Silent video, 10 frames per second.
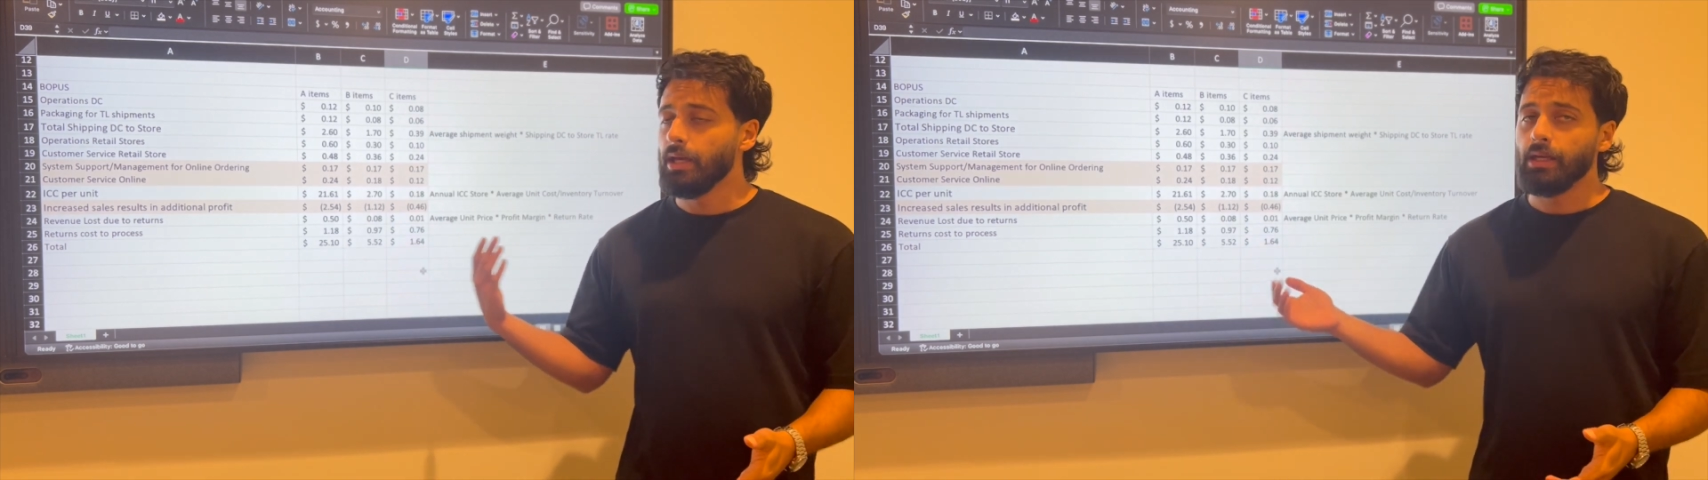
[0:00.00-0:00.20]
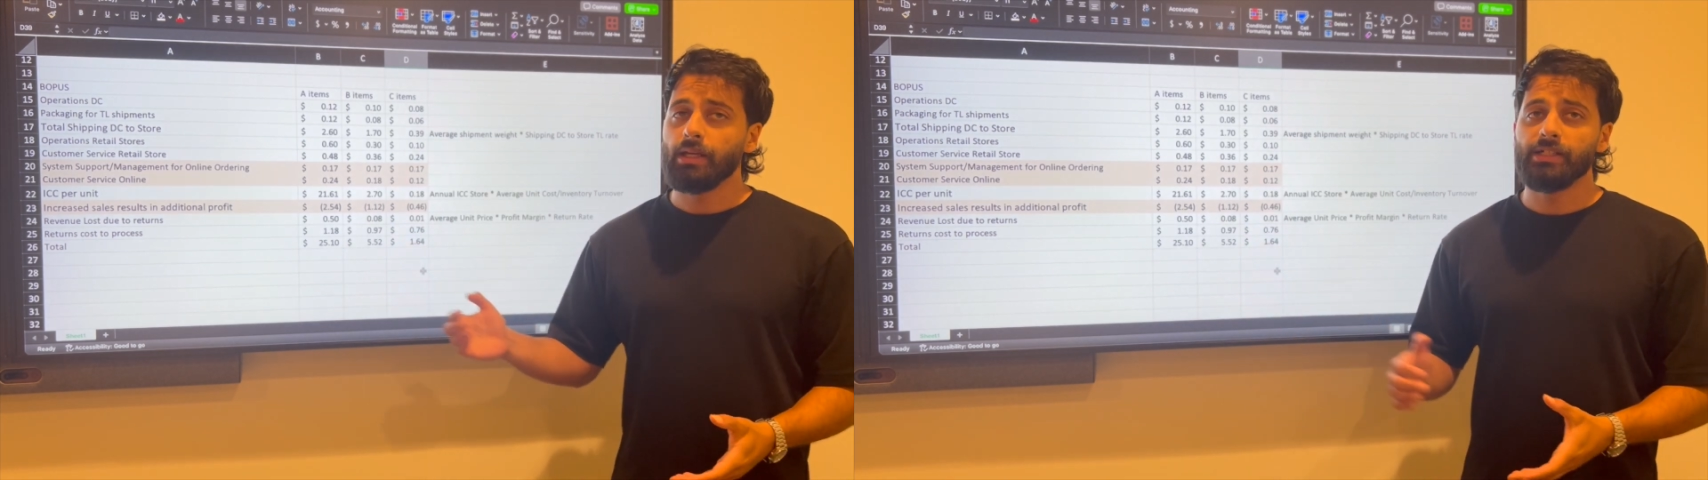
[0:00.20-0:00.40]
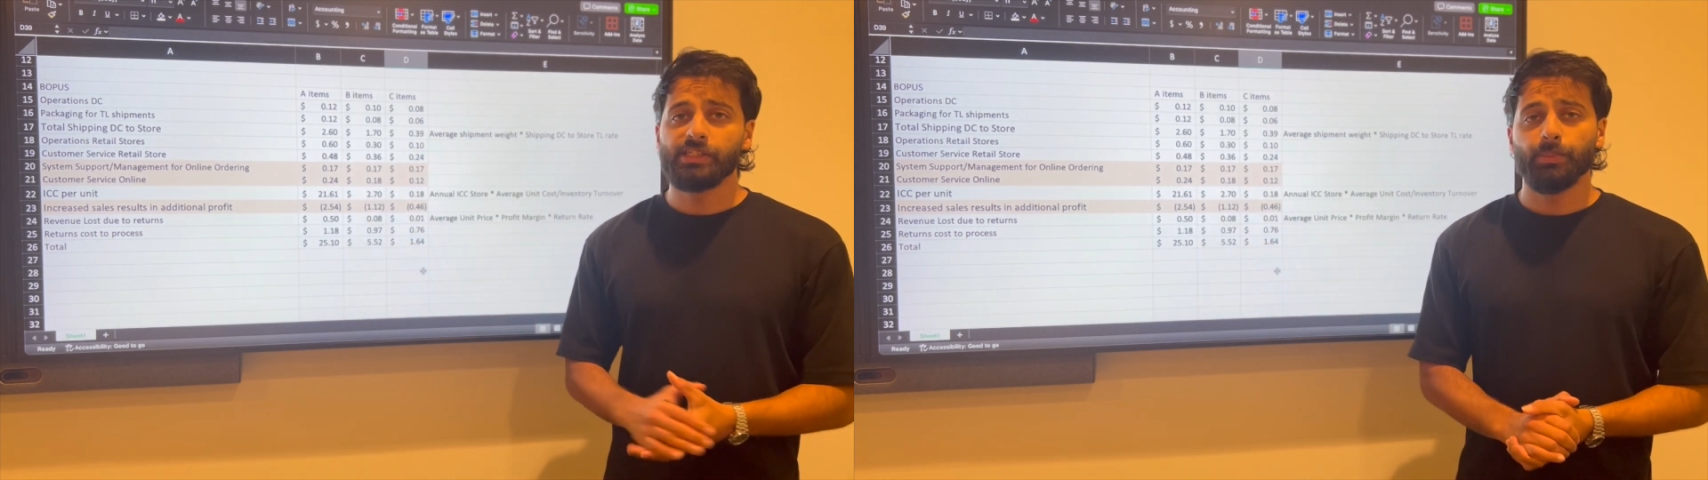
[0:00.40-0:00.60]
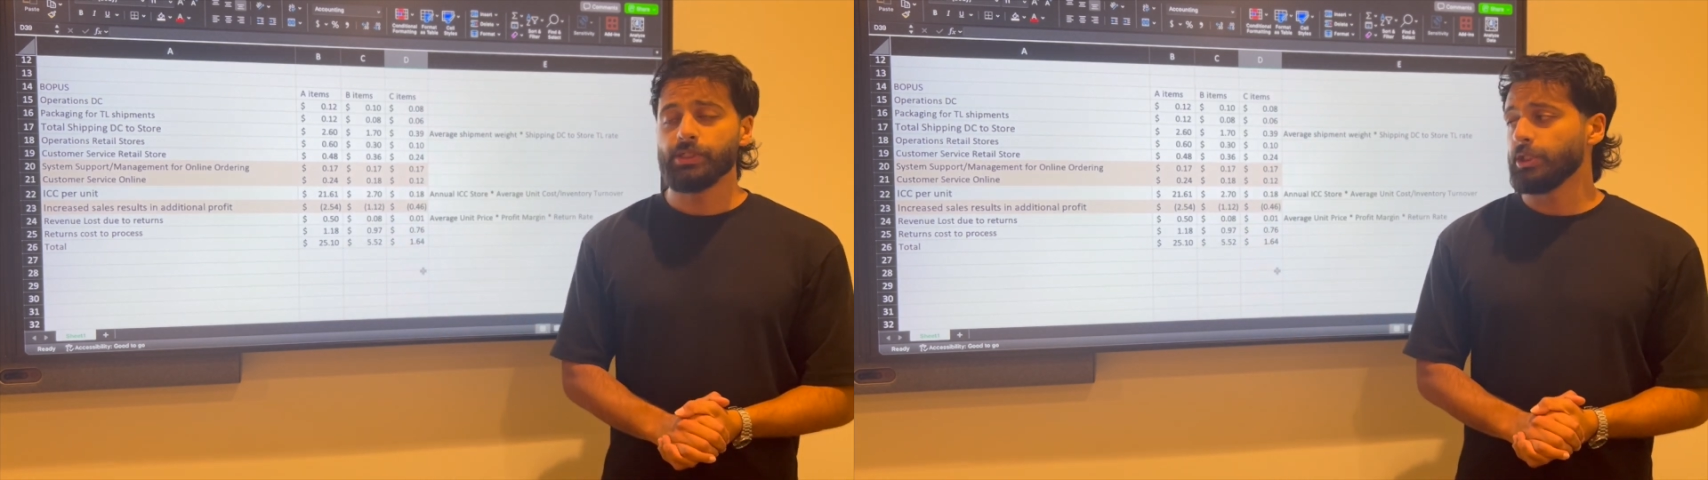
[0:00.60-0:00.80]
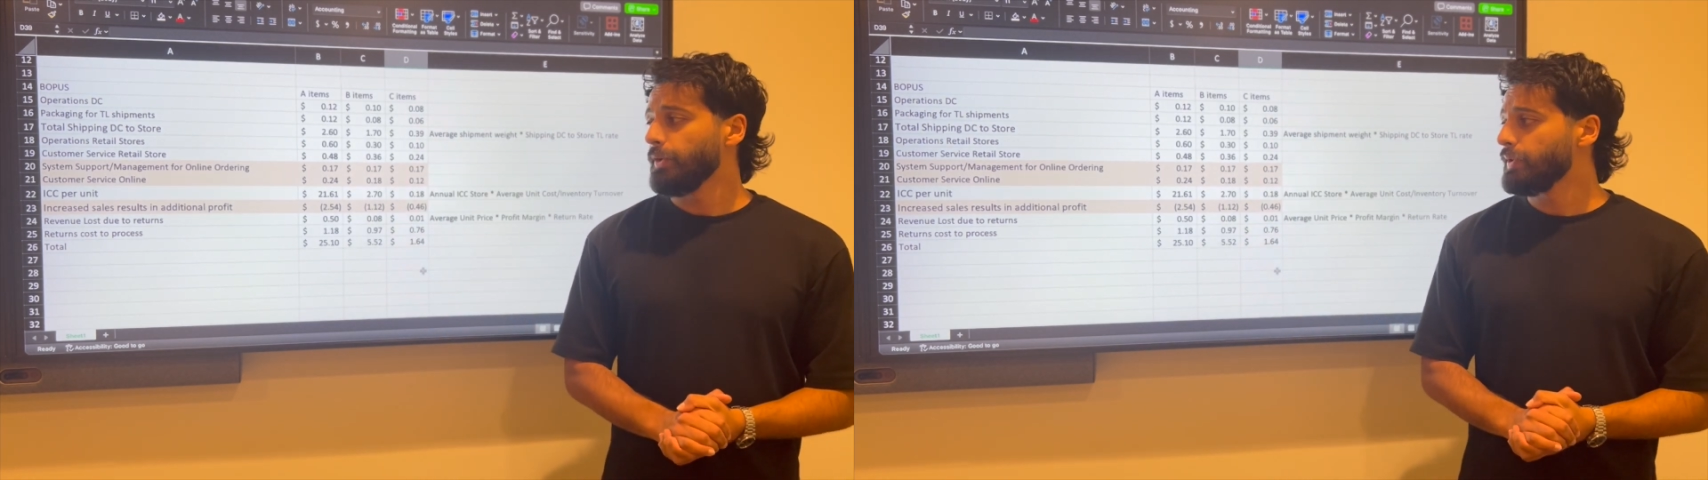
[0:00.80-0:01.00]
customer
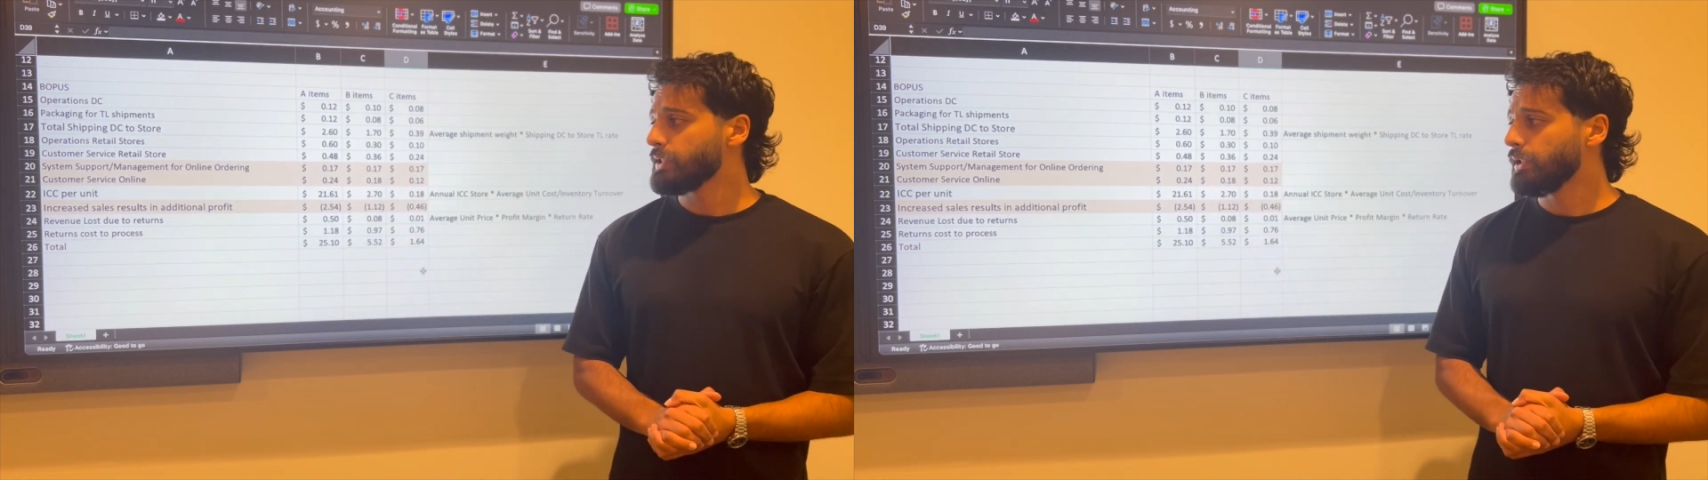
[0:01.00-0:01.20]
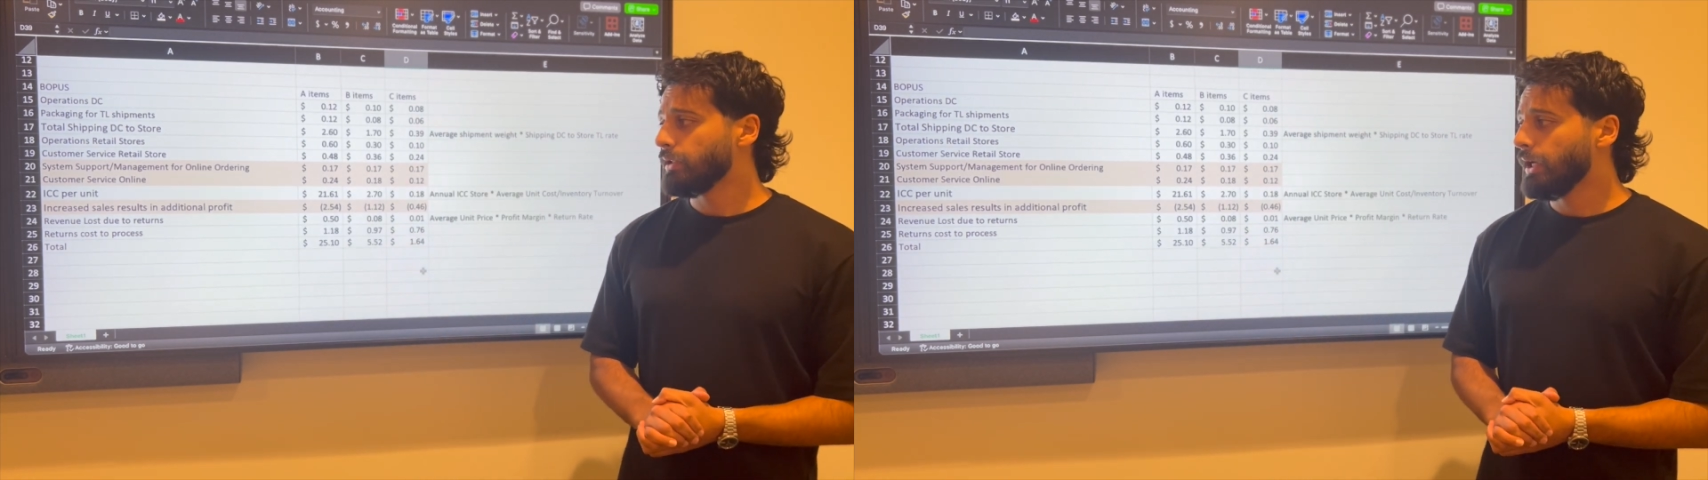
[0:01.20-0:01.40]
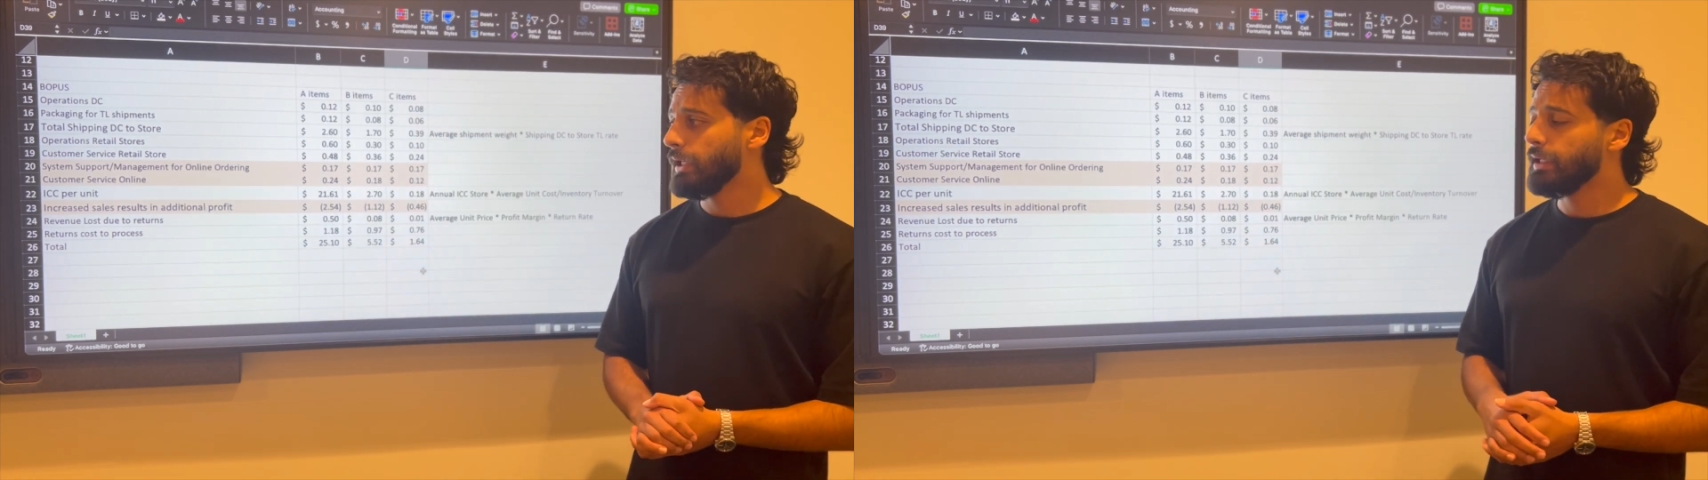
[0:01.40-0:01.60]
service online,